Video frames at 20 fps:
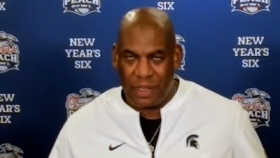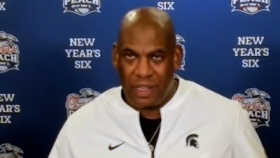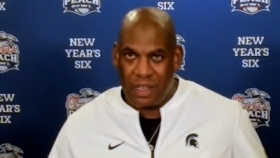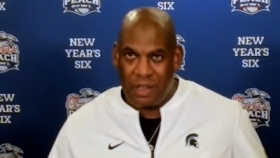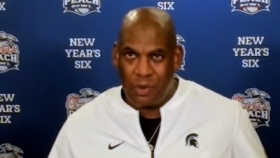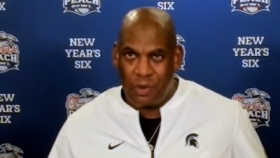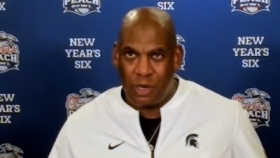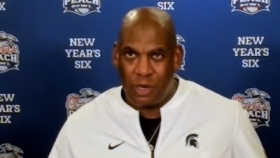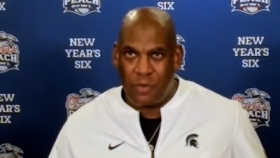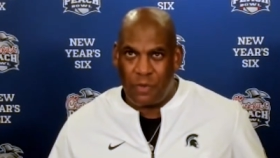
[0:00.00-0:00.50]

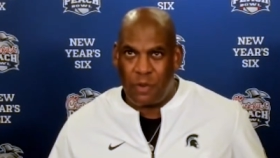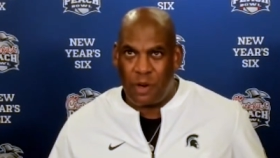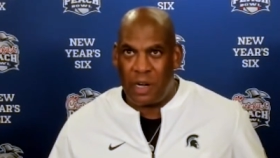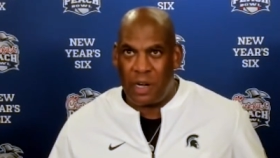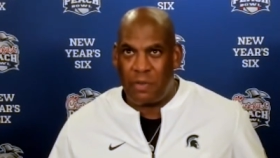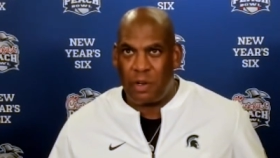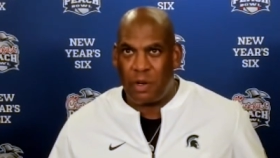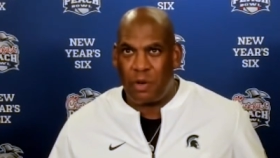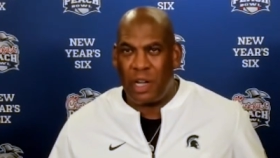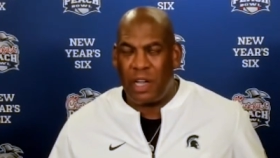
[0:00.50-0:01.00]
we're
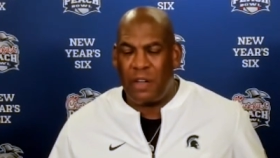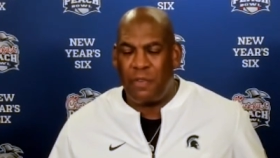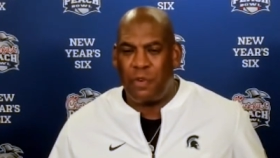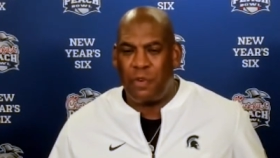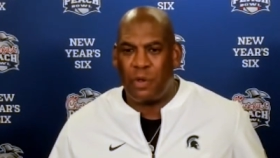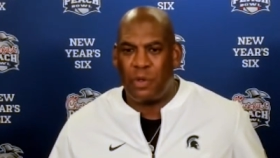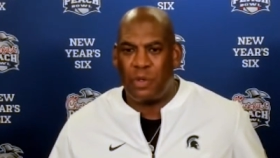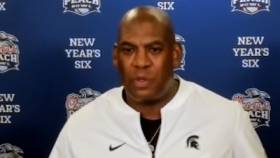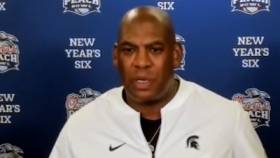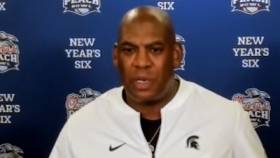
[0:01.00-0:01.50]
forever
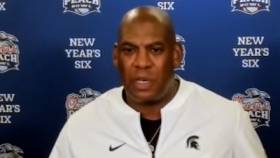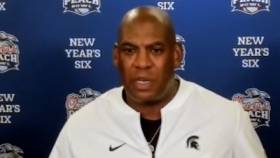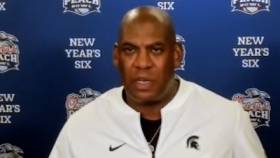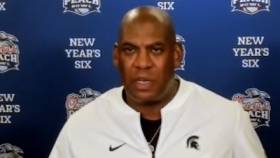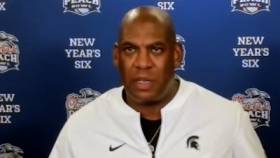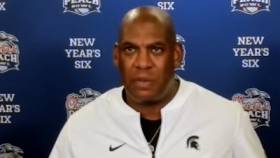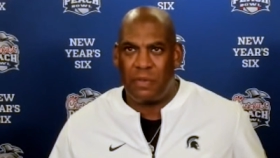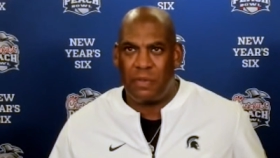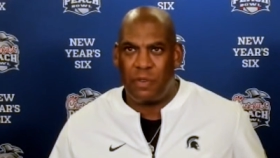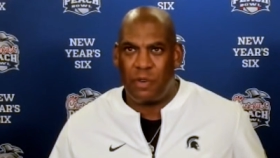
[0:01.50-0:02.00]
grateful
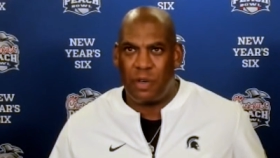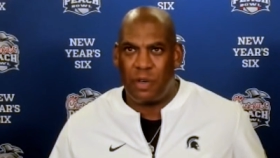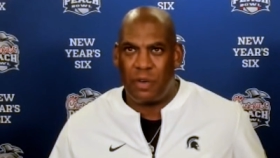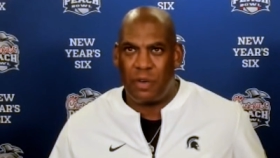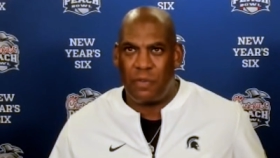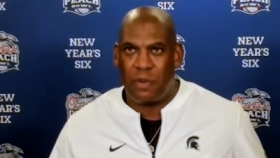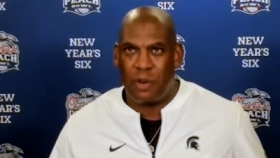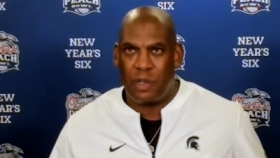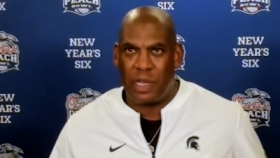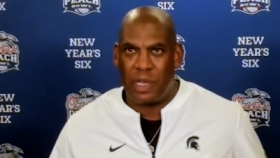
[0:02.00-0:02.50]
uh, for
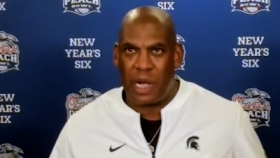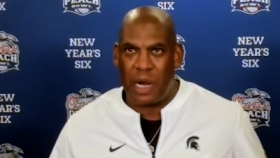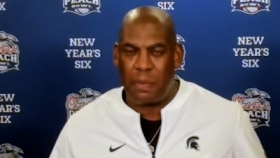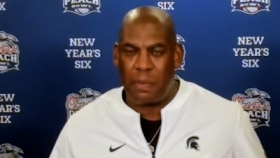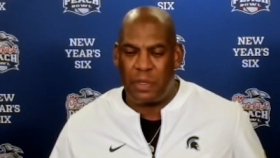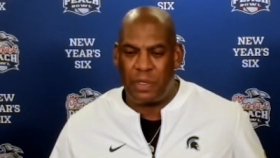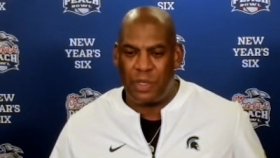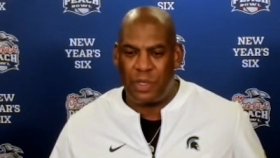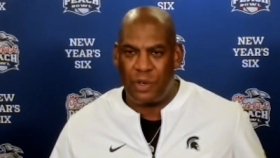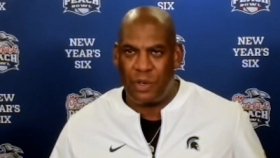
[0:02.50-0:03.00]
for the
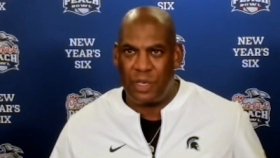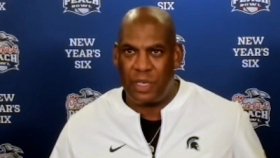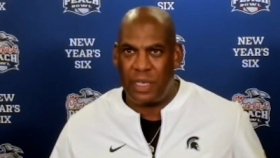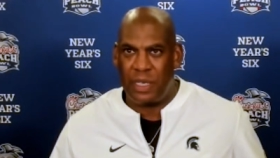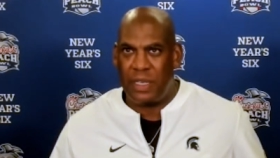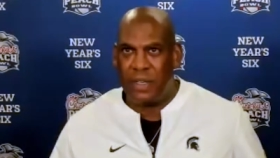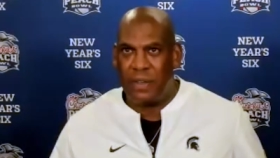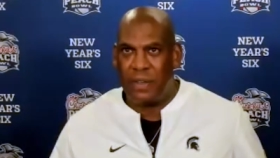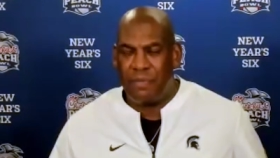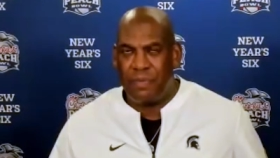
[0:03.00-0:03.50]

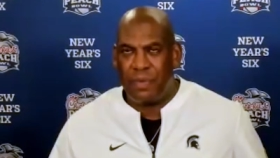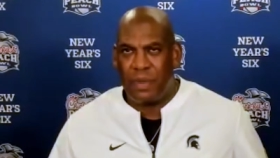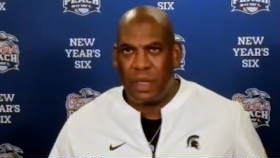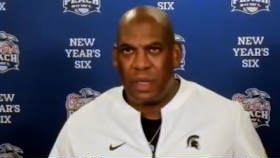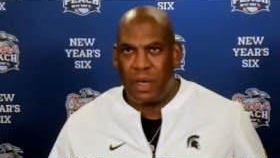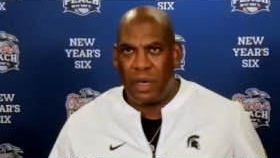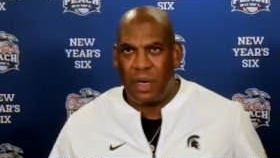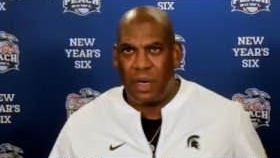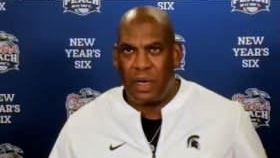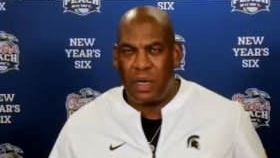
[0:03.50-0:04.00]
opportunity.
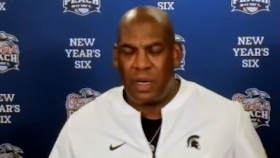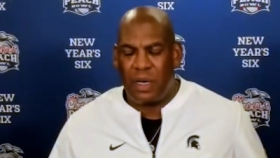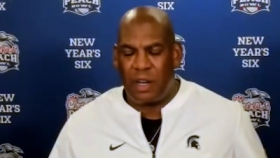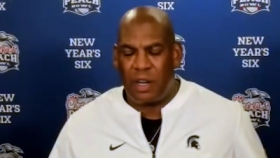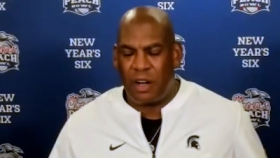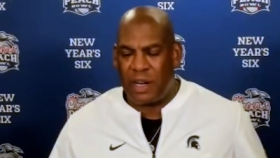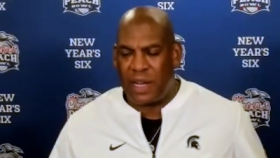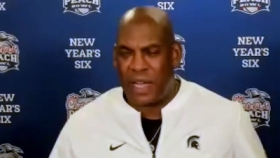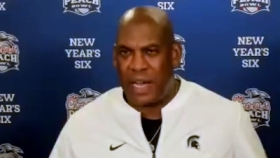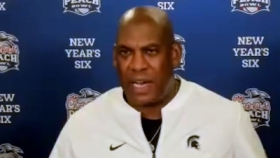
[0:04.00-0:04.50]
Uh,
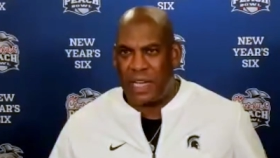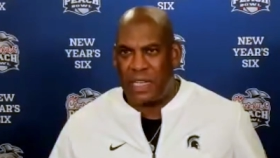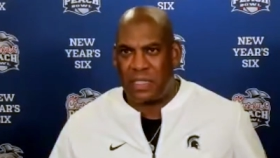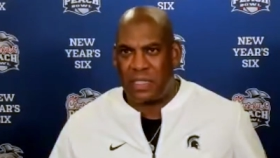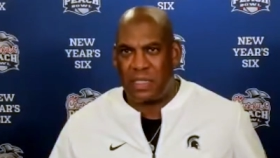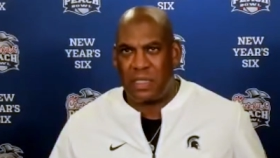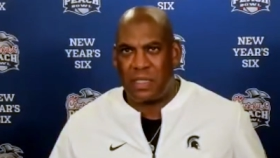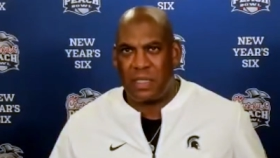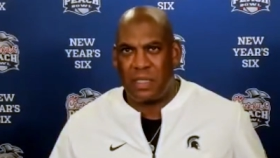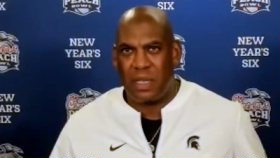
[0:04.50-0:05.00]
our
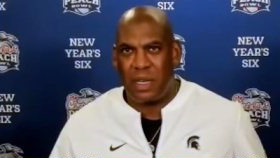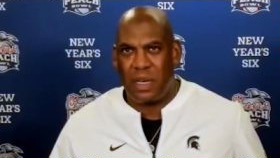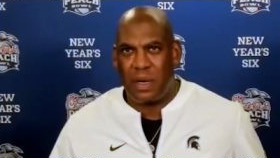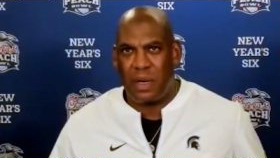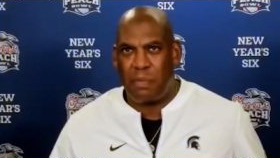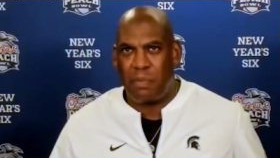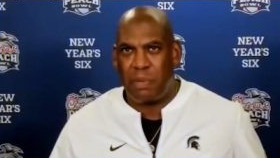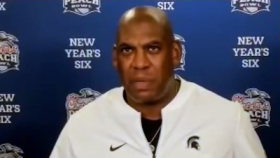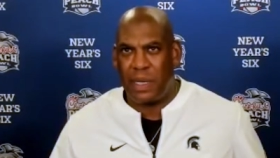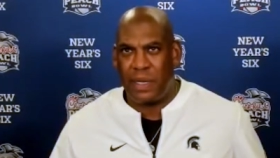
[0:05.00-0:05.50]
guys
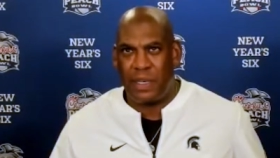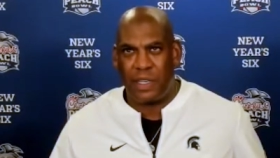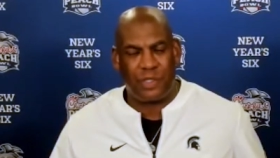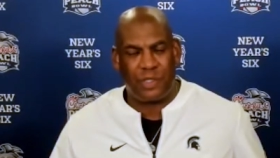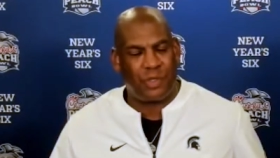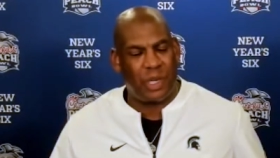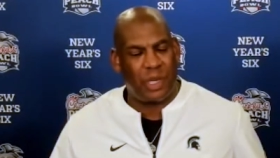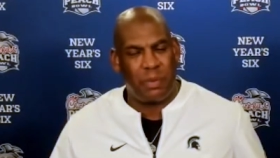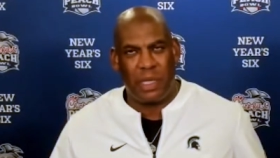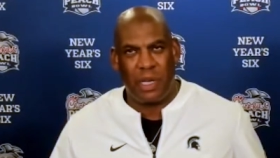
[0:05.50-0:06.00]
um, played
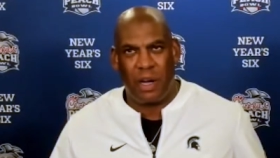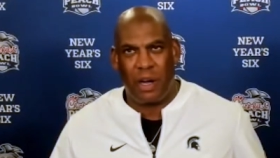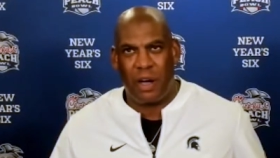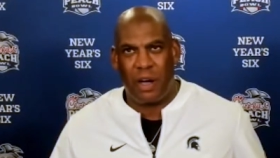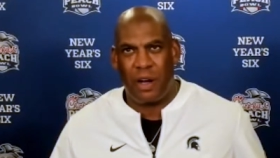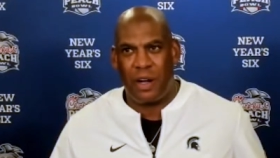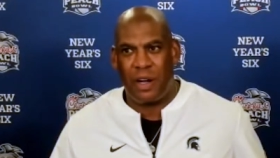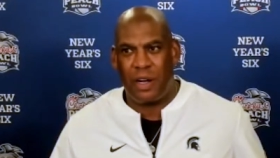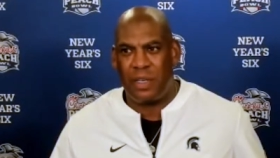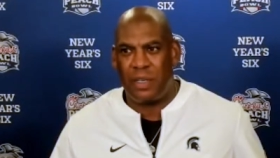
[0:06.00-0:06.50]
extremely
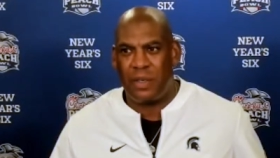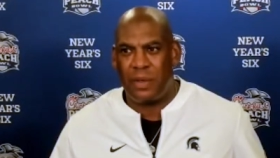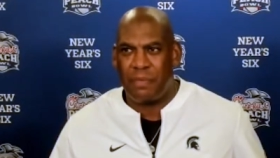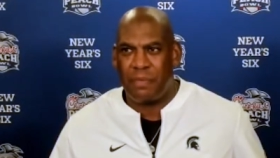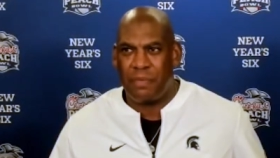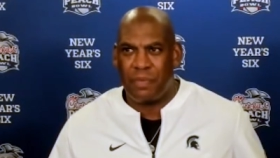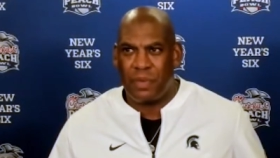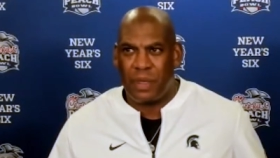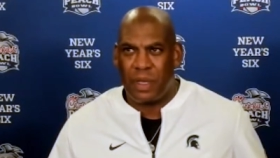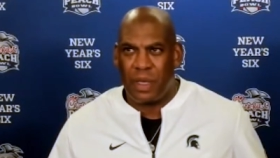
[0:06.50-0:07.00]
hard,
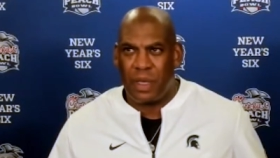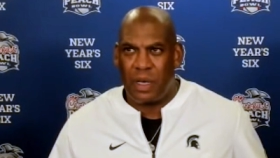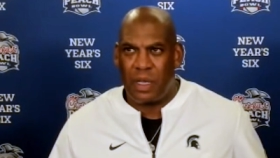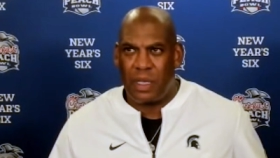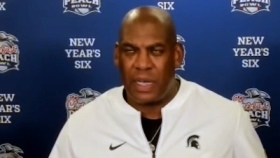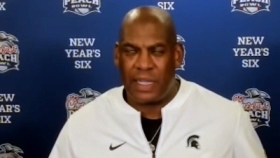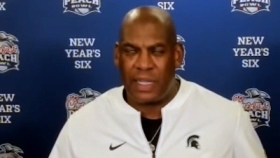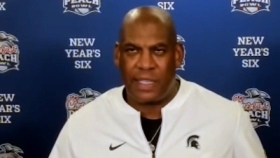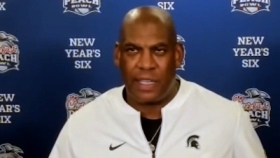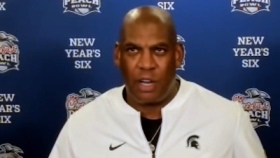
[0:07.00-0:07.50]
uh,
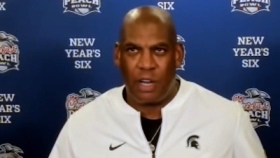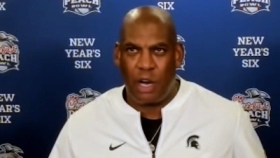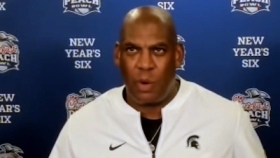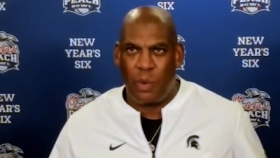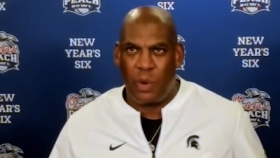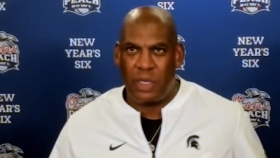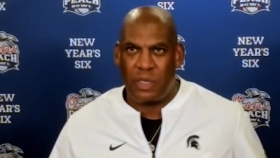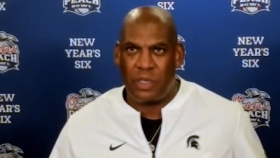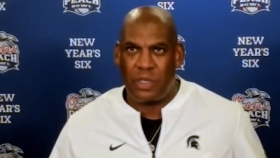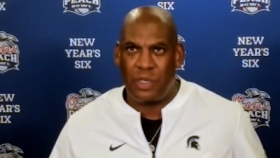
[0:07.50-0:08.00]
like they
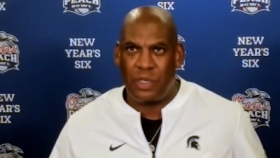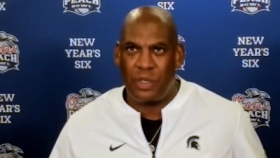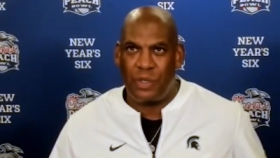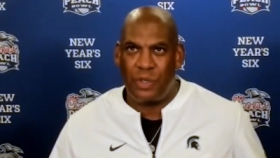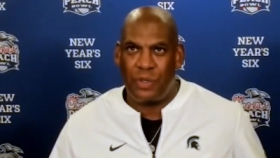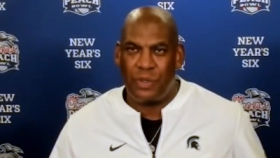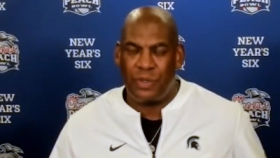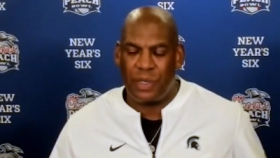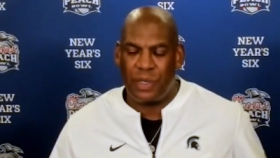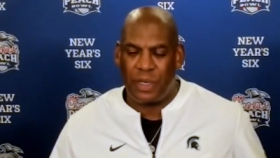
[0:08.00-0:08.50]
always
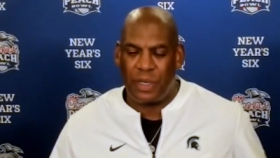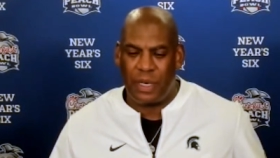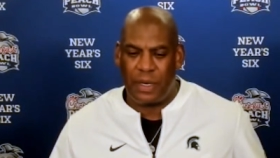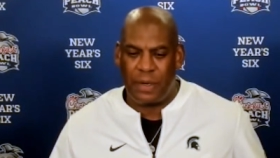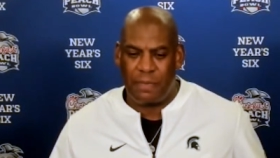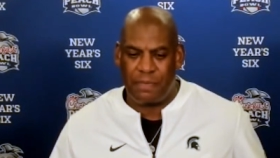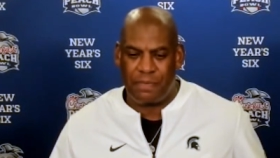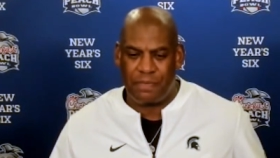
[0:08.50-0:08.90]
do. Um,